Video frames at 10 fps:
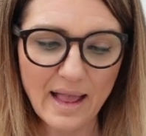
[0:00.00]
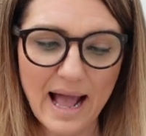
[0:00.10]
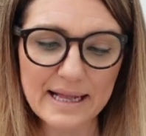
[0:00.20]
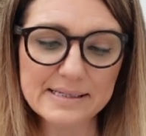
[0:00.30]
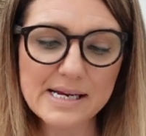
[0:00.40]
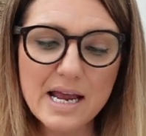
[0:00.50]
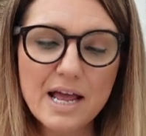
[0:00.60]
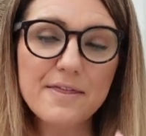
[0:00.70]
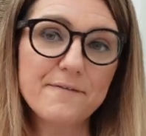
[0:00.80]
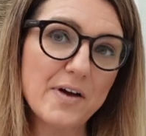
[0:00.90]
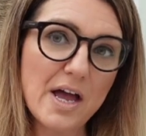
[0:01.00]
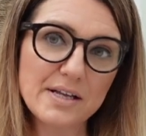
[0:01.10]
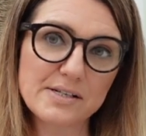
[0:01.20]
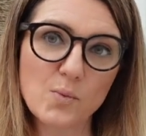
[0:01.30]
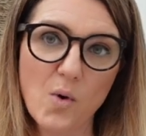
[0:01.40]
And the
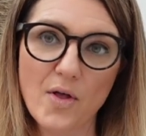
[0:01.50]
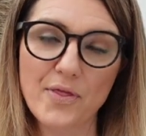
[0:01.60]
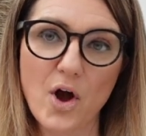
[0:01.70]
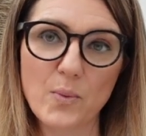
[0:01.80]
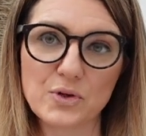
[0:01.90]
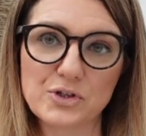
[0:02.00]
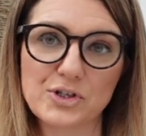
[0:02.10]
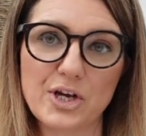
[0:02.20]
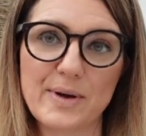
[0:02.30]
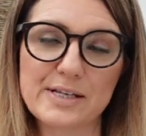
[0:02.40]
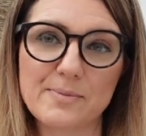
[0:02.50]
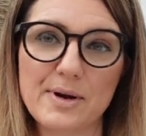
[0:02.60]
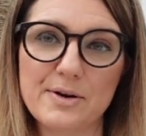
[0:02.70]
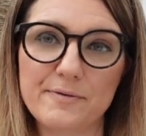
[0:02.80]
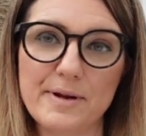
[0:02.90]
first one that I want to do is for
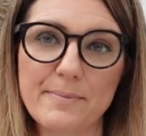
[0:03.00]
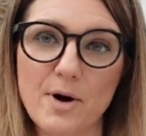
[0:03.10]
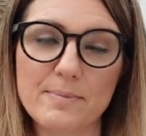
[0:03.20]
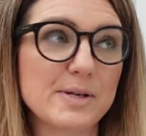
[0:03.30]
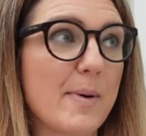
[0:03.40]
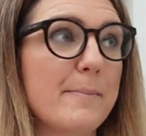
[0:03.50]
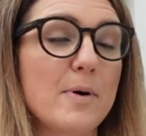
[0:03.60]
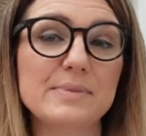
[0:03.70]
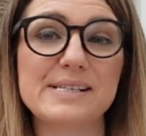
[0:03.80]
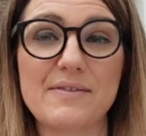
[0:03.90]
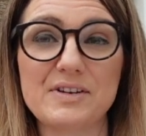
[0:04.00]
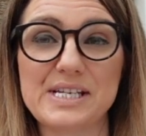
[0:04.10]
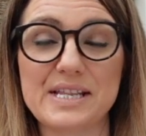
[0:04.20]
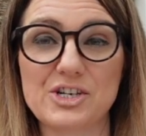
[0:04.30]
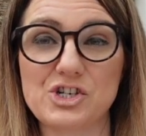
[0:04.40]
my lovely mum. So my mum's
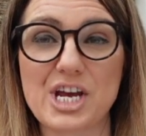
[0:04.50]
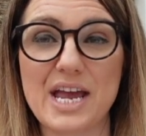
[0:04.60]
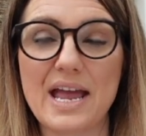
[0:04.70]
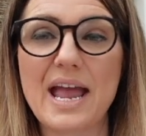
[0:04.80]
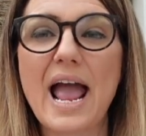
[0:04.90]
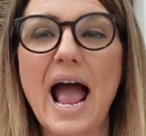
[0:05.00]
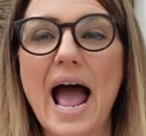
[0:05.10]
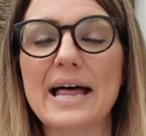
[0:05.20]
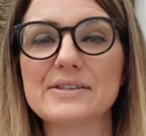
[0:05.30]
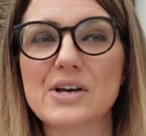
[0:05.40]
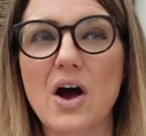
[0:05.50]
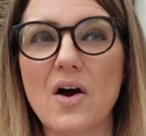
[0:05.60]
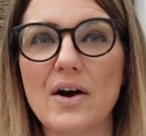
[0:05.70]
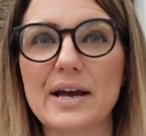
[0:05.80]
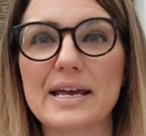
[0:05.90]
70 this year, and
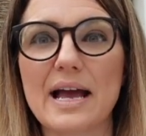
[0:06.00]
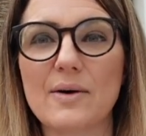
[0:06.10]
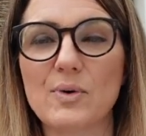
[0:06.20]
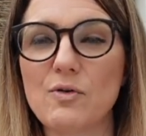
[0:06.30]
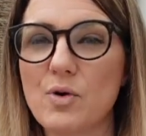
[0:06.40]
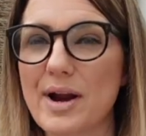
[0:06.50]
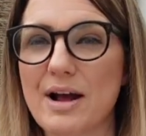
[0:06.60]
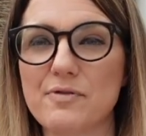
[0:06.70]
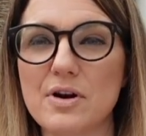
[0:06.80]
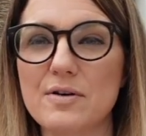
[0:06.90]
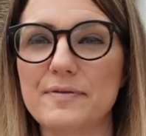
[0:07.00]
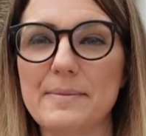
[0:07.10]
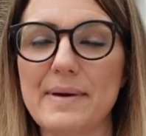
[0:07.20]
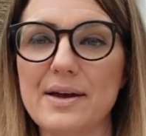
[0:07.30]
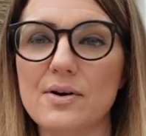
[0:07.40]
we're all going out for a lovely
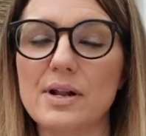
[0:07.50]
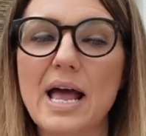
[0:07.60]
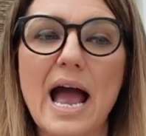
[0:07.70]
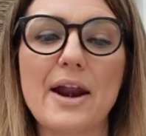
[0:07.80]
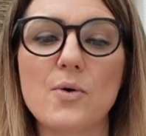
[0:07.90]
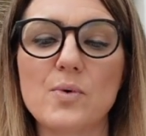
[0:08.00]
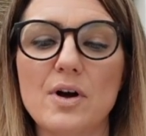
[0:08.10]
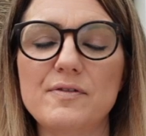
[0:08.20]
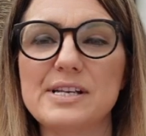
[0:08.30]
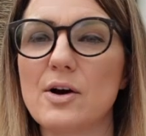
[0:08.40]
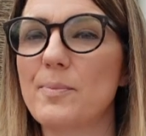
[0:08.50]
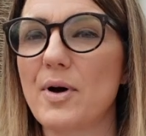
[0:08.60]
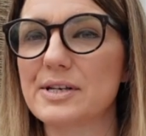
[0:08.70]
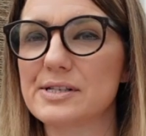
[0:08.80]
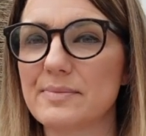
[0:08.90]
meal, and I'll
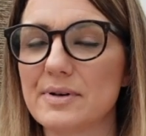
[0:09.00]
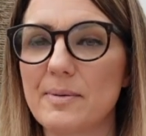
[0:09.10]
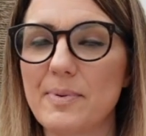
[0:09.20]
buy her some